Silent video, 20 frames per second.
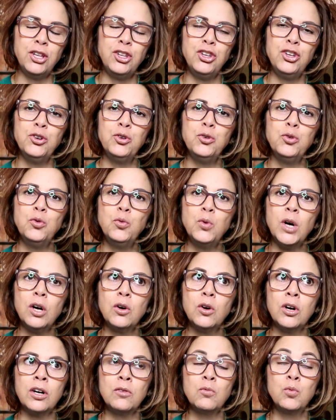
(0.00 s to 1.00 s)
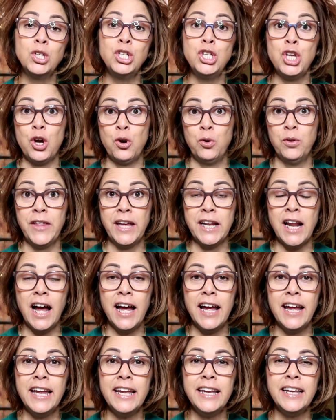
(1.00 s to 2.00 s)
you would know that
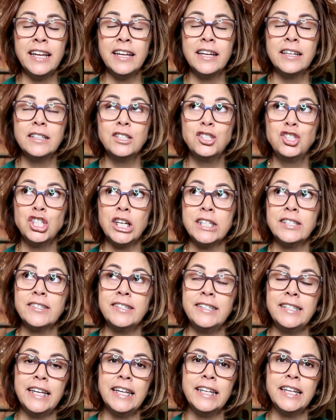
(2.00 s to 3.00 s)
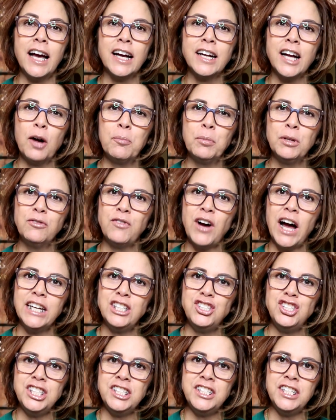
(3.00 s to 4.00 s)
I just did a couple of
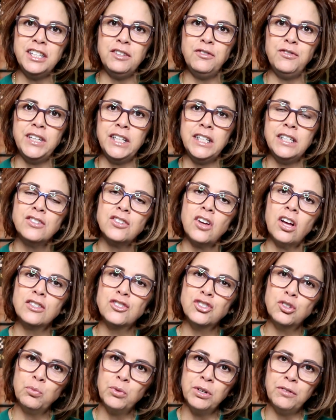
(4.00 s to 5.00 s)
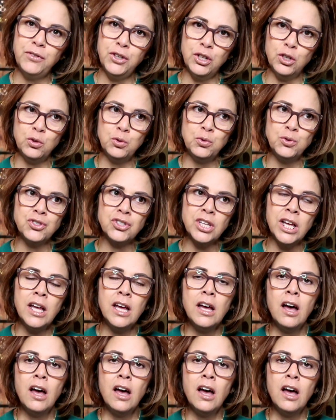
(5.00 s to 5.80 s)
IGTVs on some reviews